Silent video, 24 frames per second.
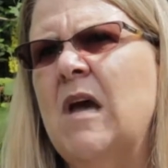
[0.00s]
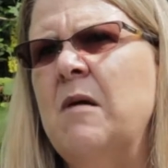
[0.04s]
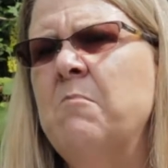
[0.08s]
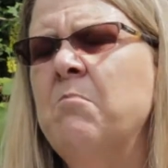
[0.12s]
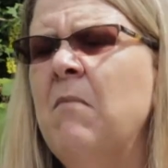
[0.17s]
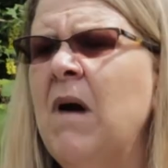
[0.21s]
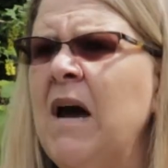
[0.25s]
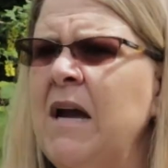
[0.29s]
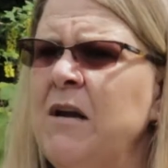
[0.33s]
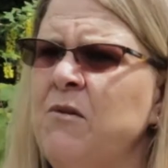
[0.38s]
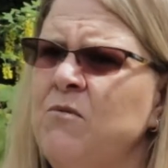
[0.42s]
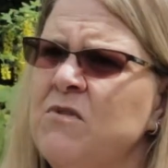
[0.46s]

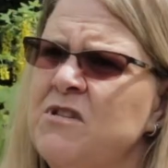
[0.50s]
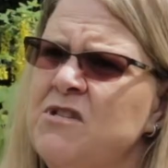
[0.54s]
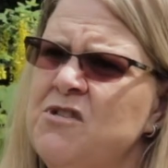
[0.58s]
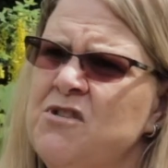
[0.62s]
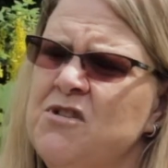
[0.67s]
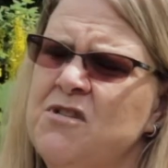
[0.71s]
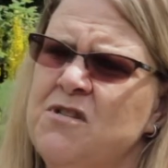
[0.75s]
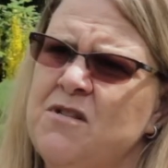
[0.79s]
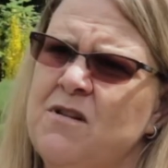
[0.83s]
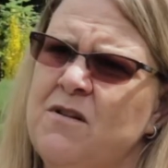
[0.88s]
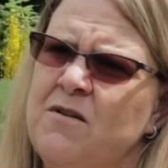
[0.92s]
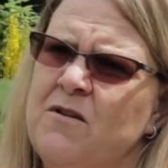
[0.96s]
was
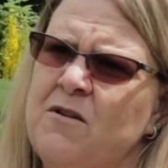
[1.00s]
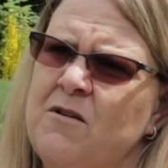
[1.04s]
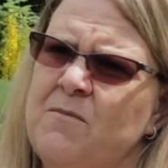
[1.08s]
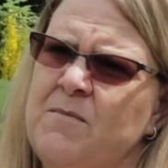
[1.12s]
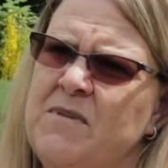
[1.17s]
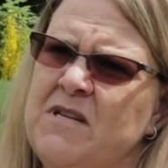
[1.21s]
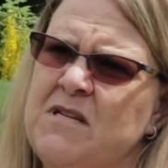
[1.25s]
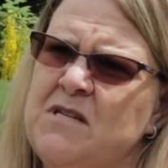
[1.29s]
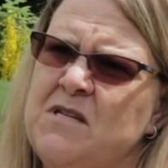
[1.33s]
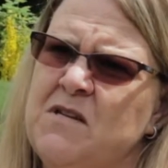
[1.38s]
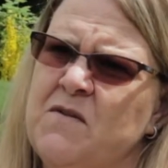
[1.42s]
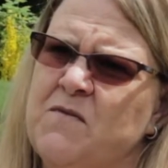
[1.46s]
just a little
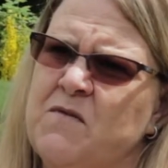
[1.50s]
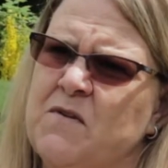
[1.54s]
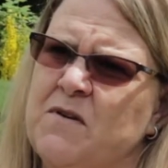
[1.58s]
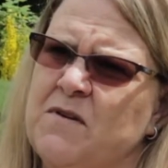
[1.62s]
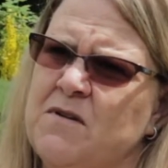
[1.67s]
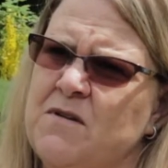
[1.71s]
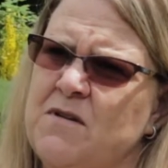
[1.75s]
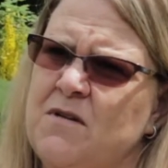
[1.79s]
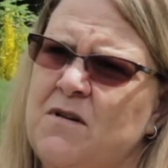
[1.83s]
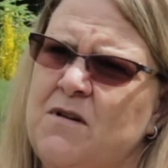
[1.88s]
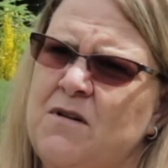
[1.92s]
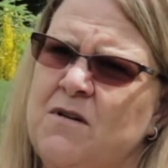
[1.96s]
bit
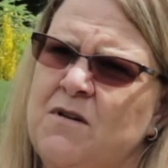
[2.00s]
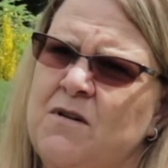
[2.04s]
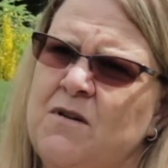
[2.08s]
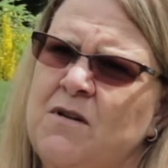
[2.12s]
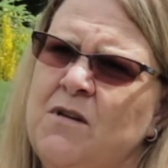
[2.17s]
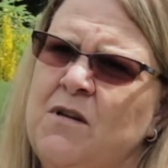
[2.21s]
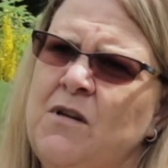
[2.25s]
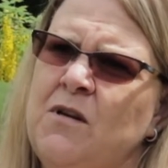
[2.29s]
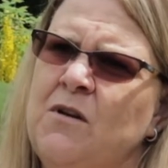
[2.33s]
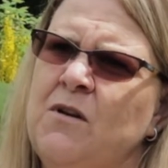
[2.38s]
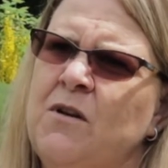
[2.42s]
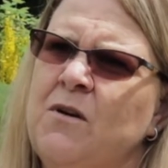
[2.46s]
different.
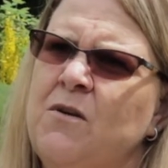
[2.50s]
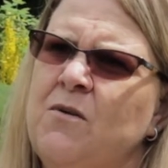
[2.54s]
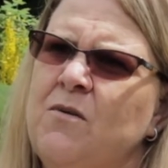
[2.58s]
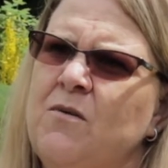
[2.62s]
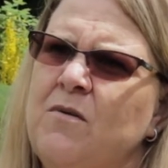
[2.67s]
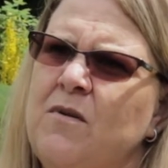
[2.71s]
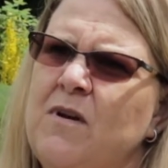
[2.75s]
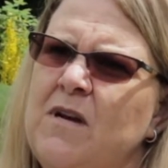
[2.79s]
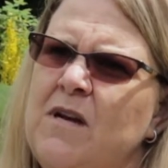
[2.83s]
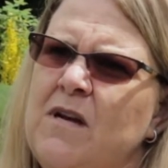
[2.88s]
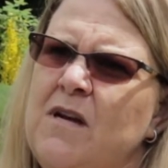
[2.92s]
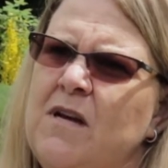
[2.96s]

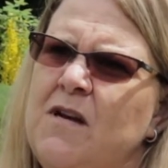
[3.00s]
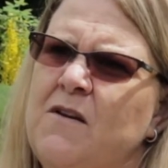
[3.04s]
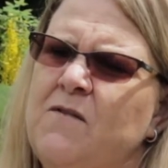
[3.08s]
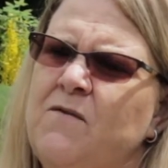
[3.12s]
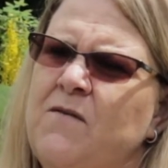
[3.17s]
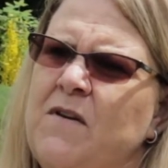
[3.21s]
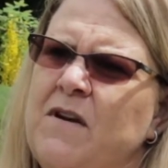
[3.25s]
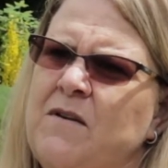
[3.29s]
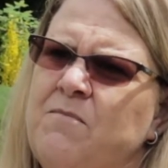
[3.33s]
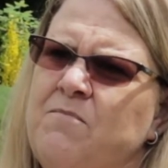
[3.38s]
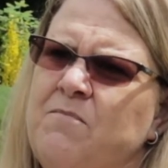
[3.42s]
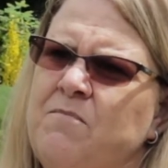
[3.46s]
If
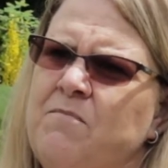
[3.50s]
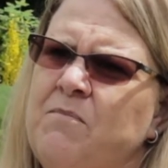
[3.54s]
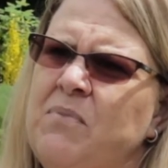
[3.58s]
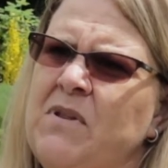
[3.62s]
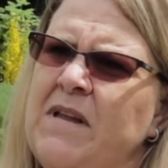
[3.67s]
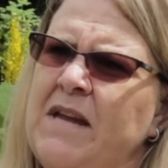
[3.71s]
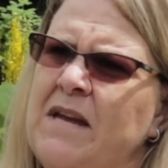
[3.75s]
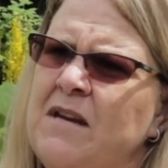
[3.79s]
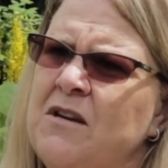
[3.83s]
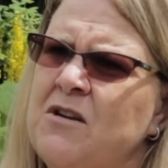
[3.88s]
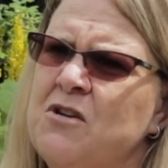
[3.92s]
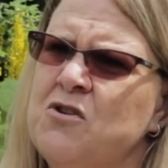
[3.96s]
I
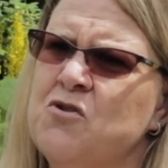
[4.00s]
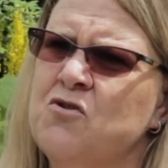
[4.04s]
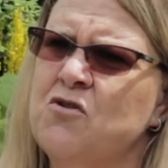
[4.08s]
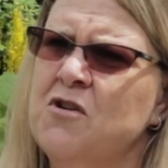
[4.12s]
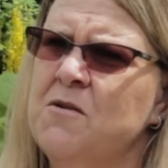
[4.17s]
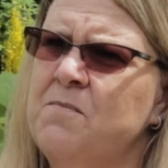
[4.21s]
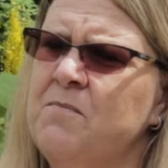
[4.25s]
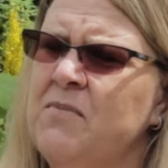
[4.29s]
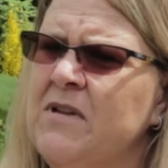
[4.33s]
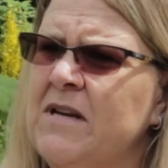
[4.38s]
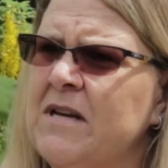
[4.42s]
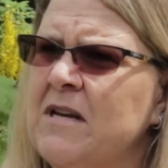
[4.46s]
plan a
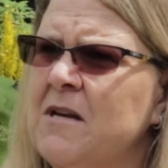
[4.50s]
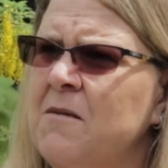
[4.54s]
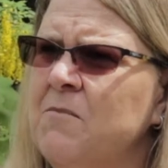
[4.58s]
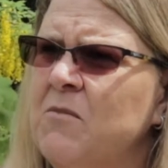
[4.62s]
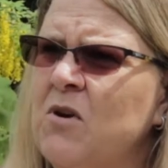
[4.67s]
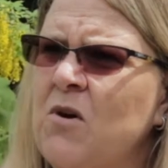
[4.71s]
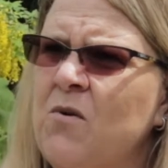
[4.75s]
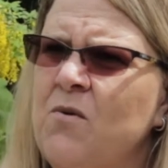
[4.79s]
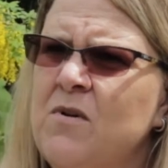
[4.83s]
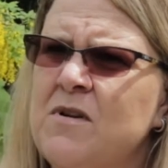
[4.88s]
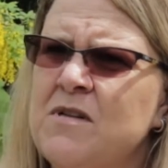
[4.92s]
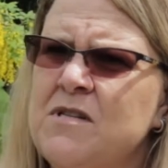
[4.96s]
trip like I'm
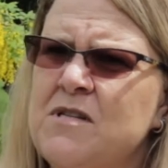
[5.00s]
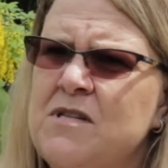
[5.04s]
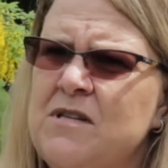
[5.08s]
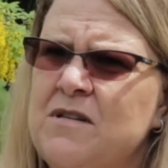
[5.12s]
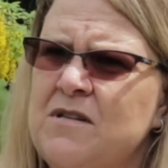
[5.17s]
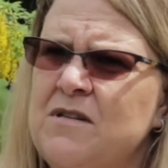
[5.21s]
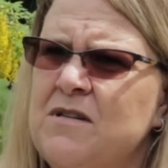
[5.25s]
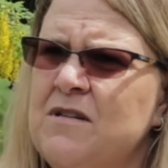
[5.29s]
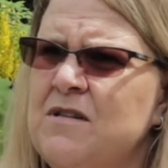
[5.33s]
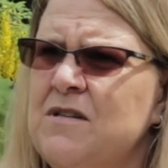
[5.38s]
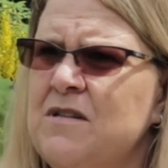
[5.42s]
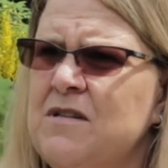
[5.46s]
going
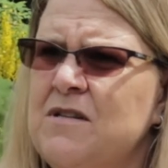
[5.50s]
to